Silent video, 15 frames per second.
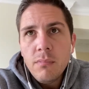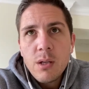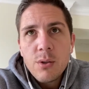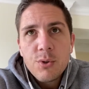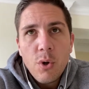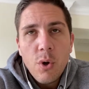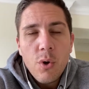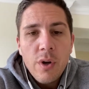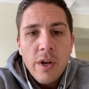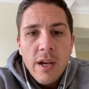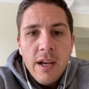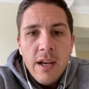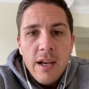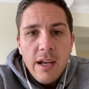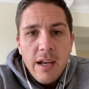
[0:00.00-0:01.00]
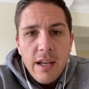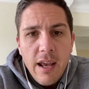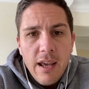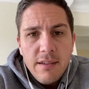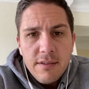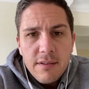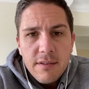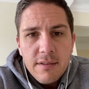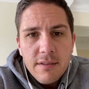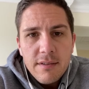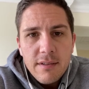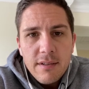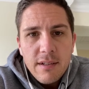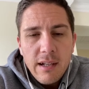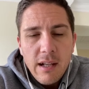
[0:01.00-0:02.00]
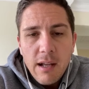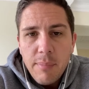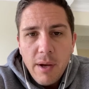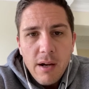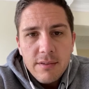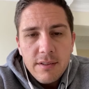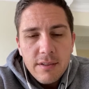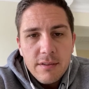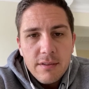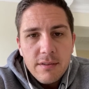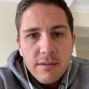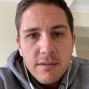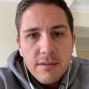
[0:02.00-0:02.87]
So in essence, Unbounce is